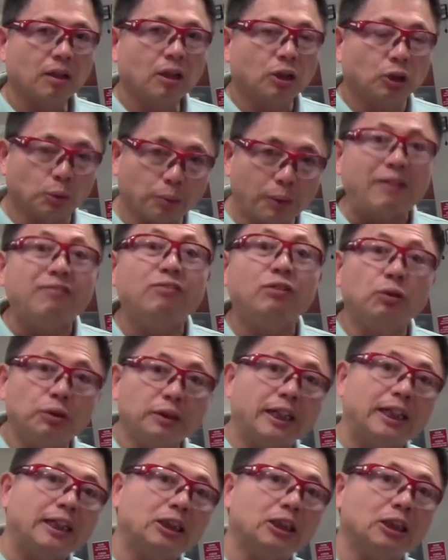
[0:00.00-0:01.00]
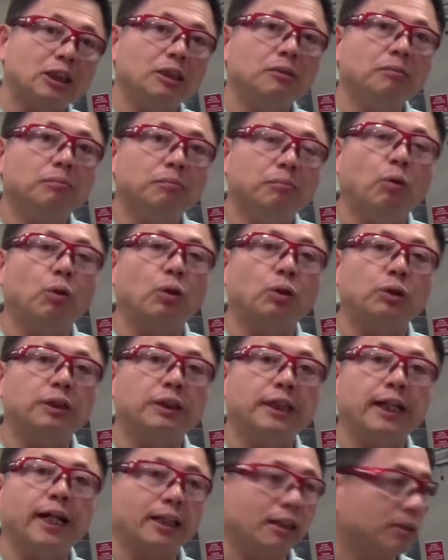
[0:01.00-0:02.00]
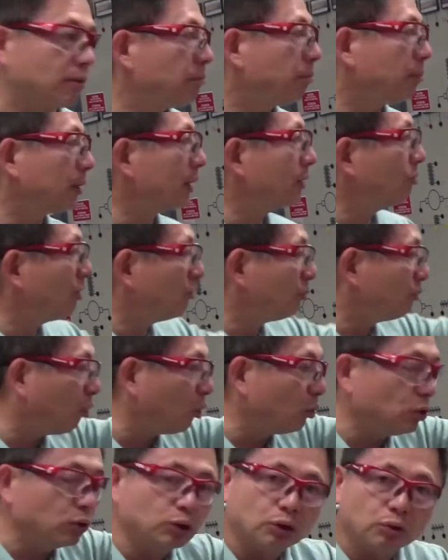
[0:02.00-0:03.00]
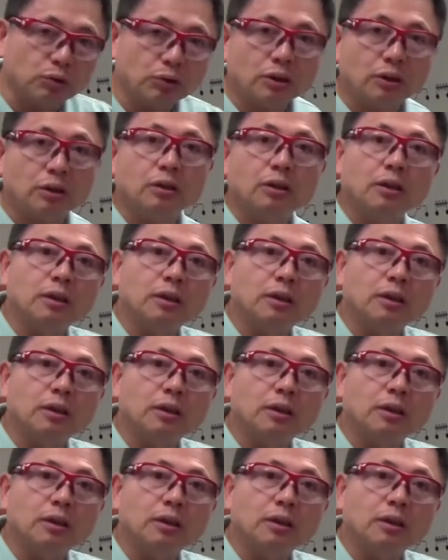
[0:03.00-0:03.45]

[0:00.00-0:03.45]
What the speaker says: So we haven't learned AC motor yet, but if we follow those